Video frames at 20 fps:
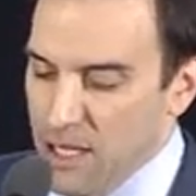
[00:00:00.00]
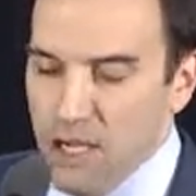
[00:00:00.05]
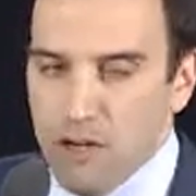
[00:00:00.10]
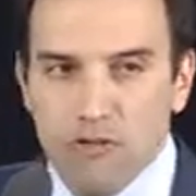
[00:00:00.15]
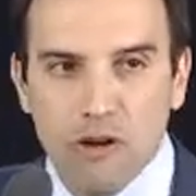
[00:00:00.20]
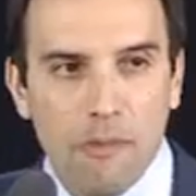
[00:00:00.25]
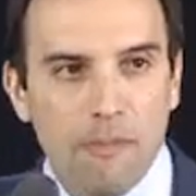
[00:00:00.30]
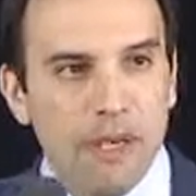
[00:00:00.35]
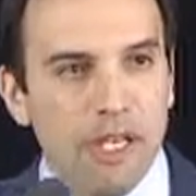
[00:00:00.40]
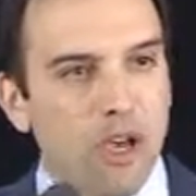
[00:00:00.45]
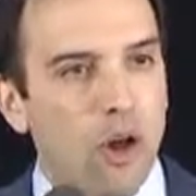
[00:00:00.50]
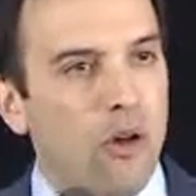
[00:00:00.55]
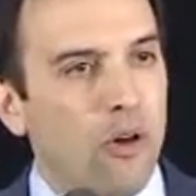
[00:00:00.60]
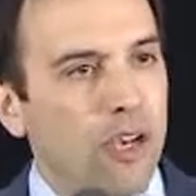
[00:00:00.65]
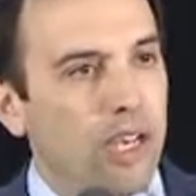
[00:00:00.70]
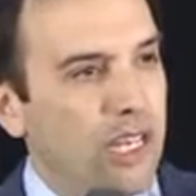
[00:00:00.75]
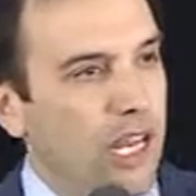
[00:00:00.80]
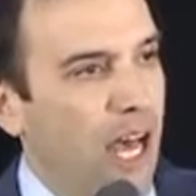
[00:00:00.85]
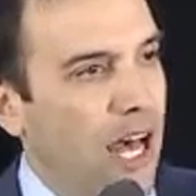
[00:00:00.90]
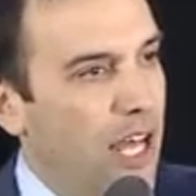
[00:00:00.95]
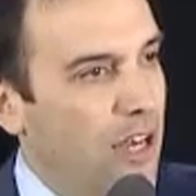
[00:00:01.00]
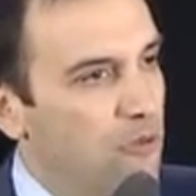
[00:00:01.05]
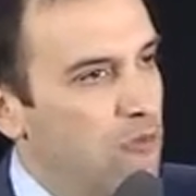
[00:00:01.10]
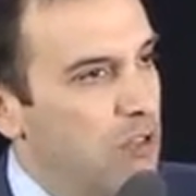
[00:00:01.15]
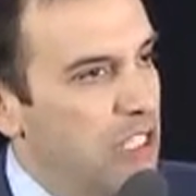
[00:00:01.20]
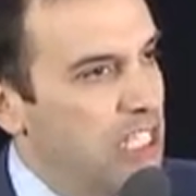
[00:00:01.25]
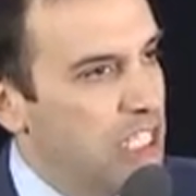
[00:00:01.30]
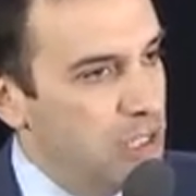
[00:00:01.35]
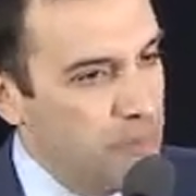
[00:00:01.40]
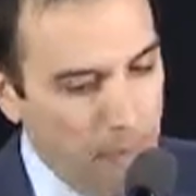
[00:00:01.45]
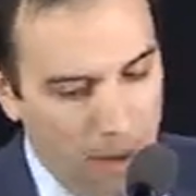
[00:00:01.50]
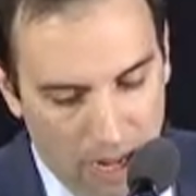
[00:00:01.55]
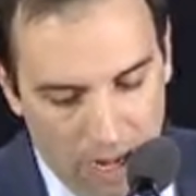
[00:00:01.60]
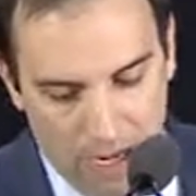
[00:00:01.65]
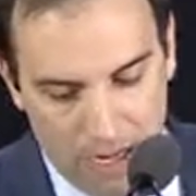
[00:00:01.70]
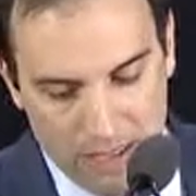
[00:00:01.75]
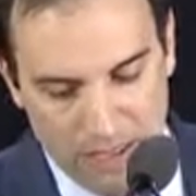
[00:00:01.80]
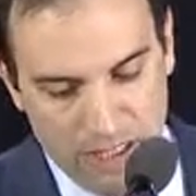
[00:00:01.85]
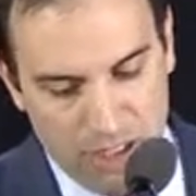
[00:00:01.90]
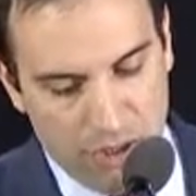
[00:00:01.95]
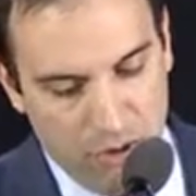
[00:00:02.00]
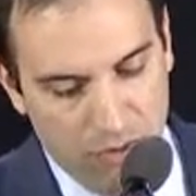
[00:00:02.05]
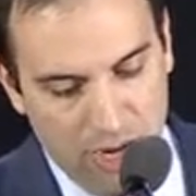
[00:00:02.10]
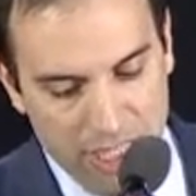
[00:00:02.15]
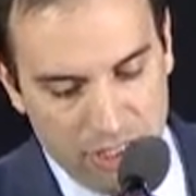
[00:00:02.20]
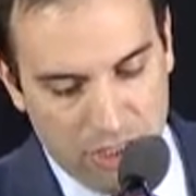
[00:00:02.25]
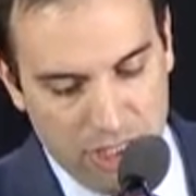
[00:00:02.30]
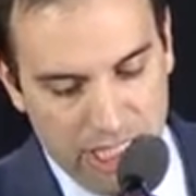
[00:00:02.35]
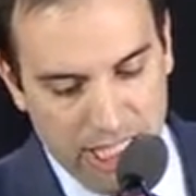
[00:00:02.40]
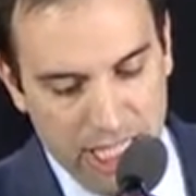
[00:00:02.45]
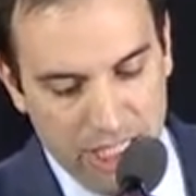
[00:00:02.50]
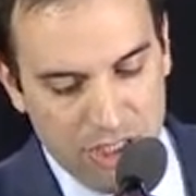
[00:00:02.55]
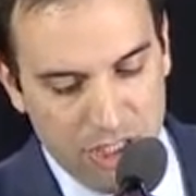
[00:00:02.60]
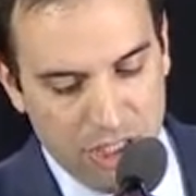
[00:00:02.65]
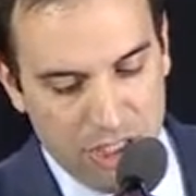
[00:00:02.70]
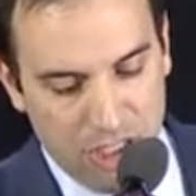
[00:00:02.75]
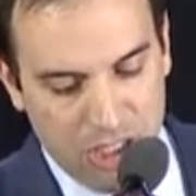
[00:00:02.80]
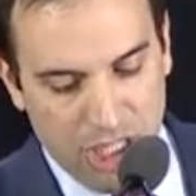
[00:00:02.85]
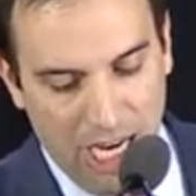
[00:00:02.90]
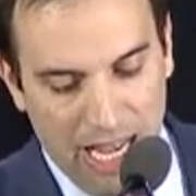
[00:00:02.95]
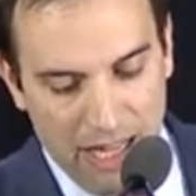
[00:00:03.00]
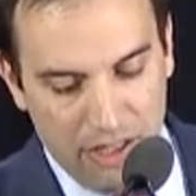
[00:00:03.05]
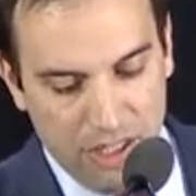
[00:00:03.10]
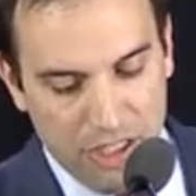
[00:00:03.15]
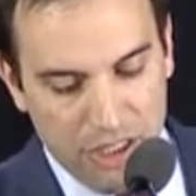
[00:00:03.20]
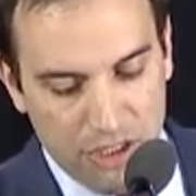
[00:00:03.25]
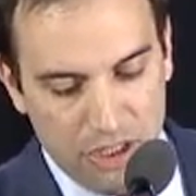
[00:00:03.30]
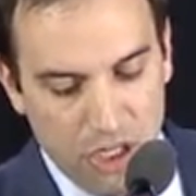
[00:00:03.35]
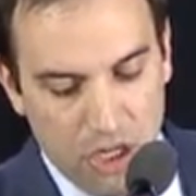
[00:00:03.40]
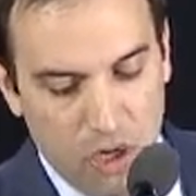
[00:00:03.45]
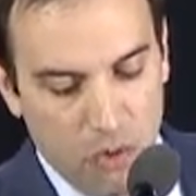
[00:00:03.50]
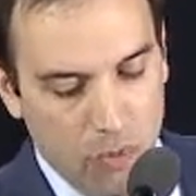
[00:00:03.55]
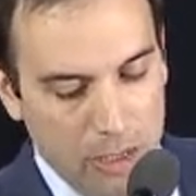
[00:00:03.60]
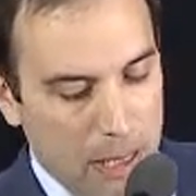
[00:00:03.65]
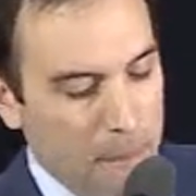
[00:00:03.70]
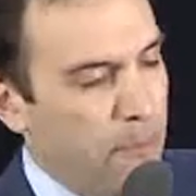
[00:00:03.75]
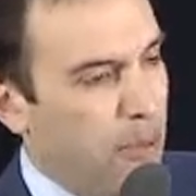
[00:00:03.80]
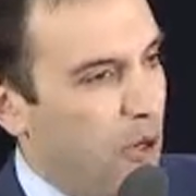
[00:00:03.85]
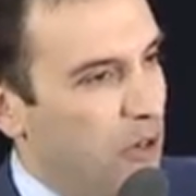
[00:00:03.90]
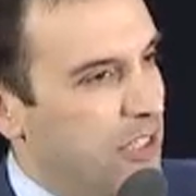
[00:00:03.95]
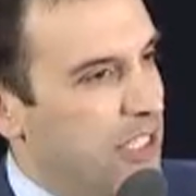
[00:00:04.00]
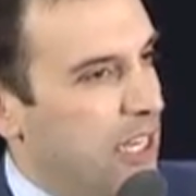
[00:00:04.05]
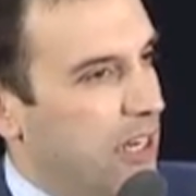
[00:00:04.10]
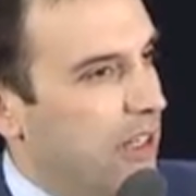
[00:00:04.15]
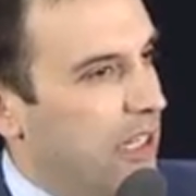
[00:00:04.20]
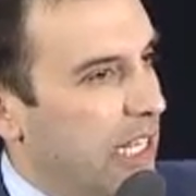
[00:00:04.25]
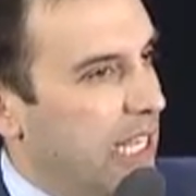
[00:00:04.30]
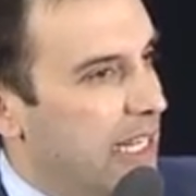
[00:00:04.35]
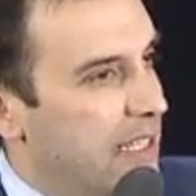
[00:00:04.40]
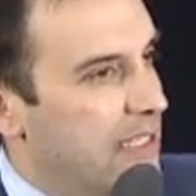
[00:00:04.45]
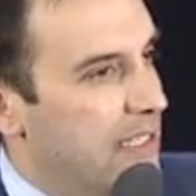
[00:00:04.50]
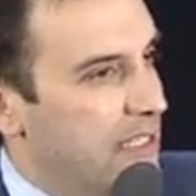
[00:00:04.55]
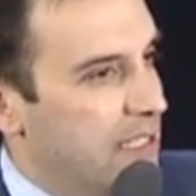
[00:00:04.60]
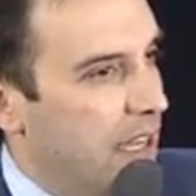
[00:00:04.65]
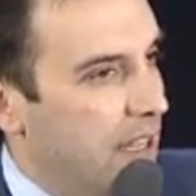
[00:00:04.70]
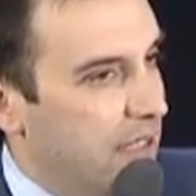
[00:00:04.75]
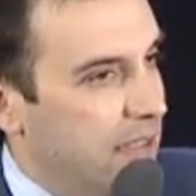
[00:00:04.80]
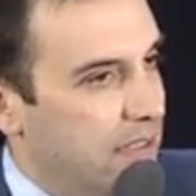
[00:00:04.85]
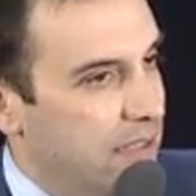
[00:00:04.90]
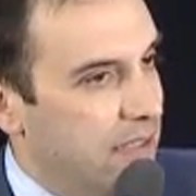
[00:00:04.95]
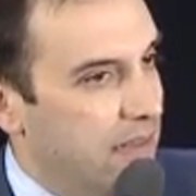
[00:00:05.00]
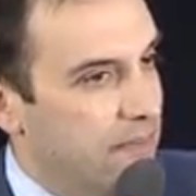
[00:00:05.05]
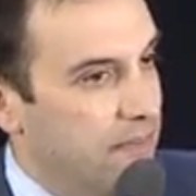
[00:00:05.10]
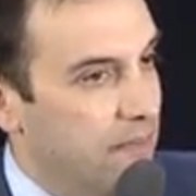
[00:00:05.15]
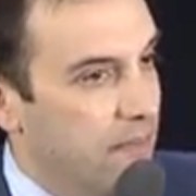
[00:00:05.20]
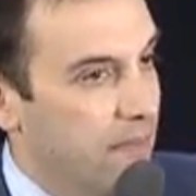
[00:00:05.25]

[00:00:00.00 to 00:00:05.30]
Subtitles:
Rabbi Yochanan responds to Reish Lakish's challenge with a personal insult.